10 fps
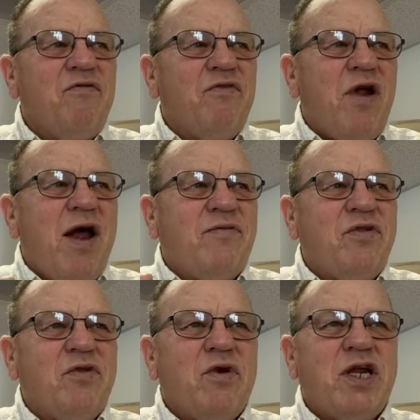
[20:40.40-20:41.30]
For
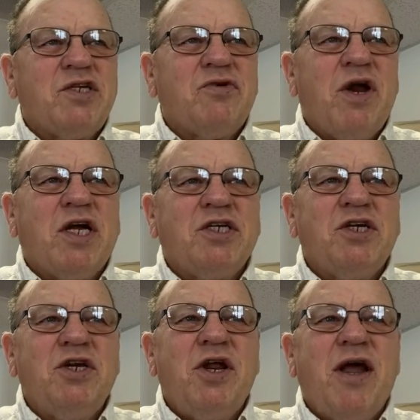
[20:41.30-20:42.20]
after the resurrection,